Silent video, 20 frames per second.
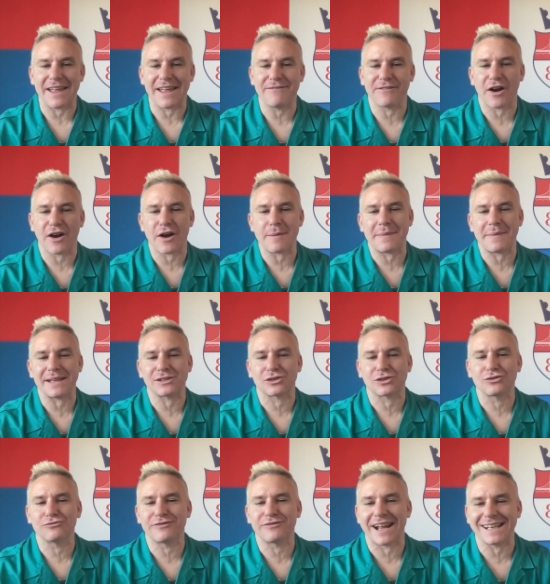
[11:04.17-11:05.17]

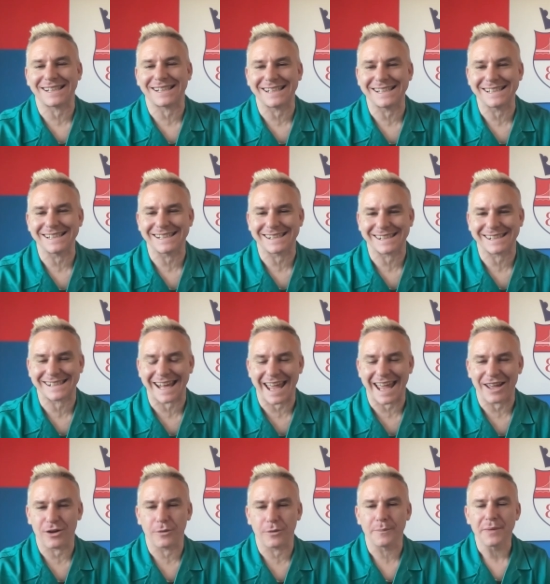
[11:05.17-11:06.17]
Environmental Rating
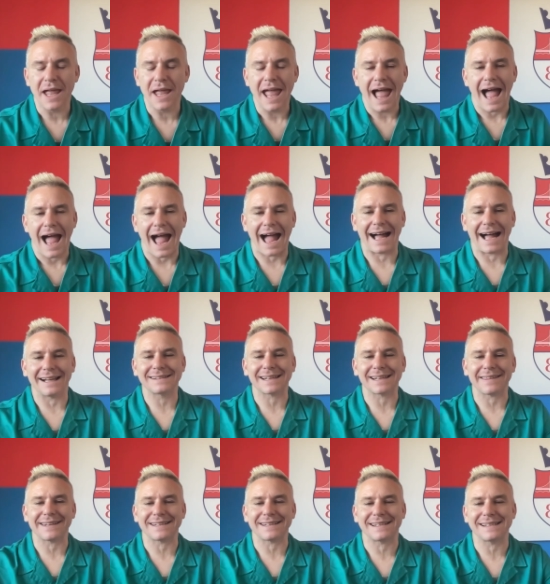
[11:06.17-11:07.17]
Scale. And
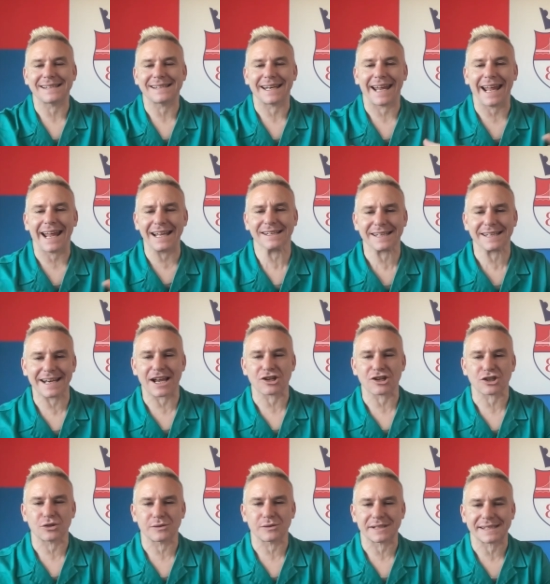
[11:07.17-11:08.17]
this is an
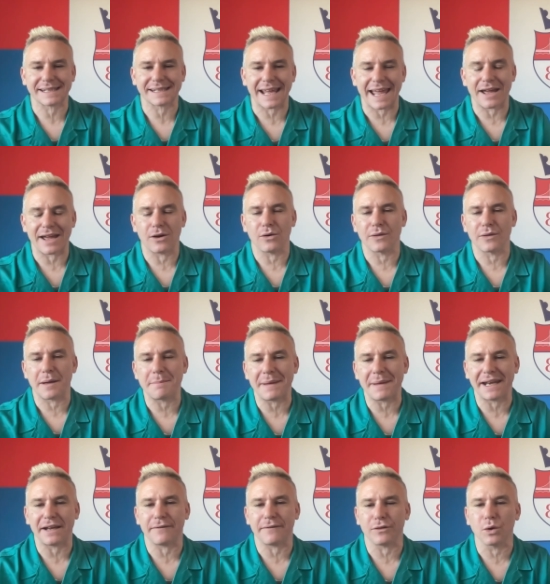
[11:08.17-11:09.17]
international scale that
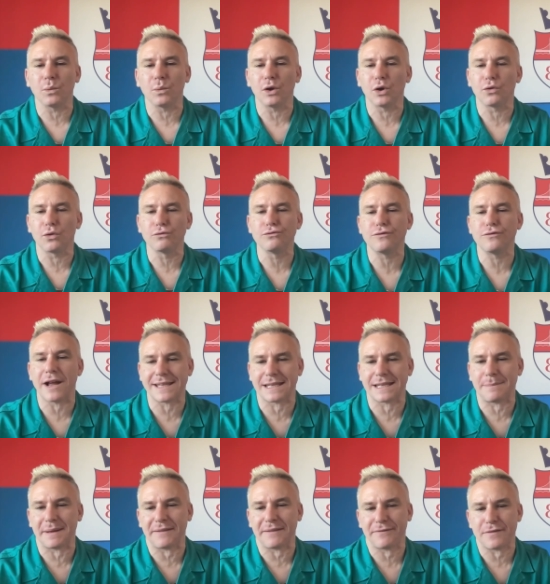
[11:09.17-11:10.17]
many of you will already
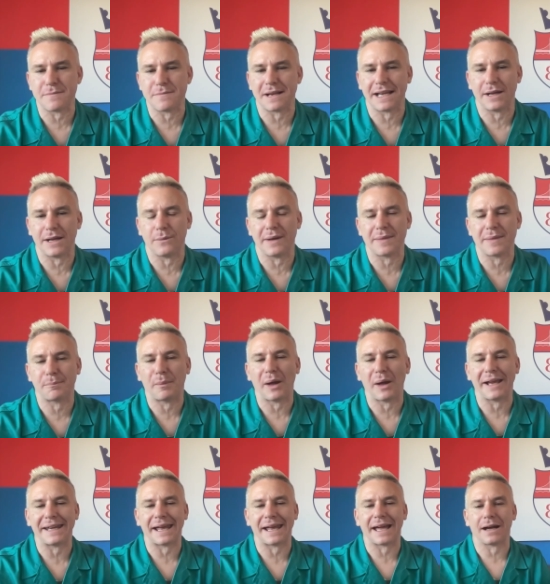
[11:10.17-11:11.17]
be familiar with
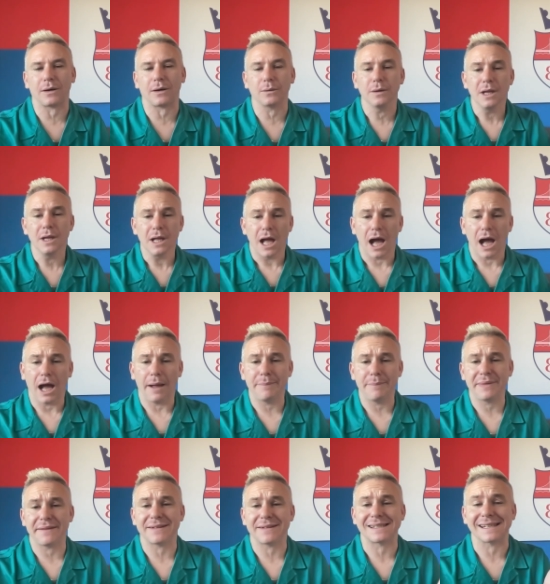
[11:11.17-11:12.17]
by now.
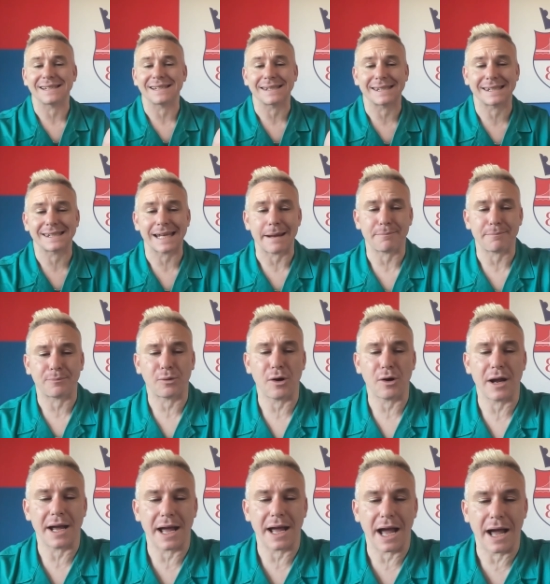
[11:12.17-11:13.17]
There is a
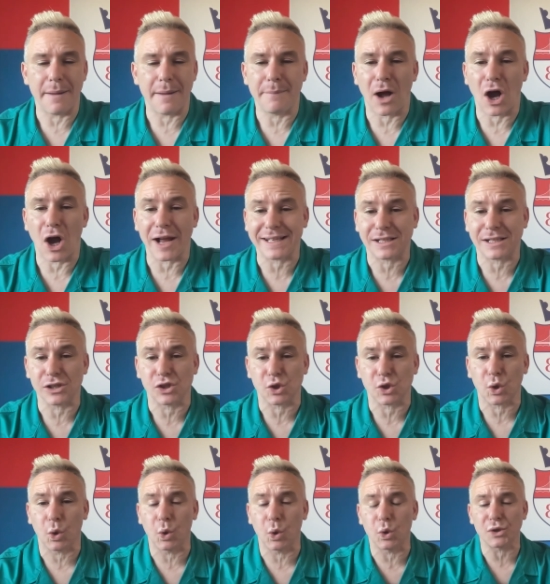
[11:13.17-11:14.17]
separate ITAS
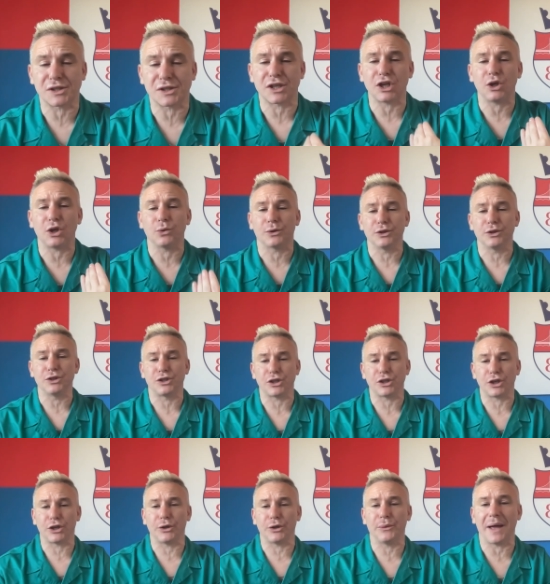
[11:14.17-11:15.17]
course that you can
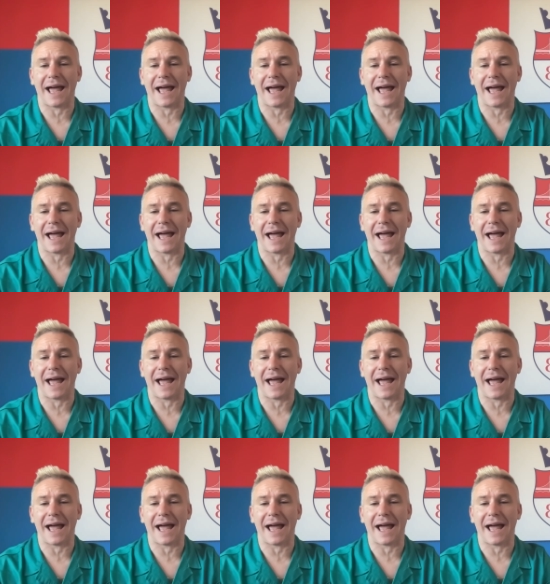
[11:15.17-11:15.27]
do,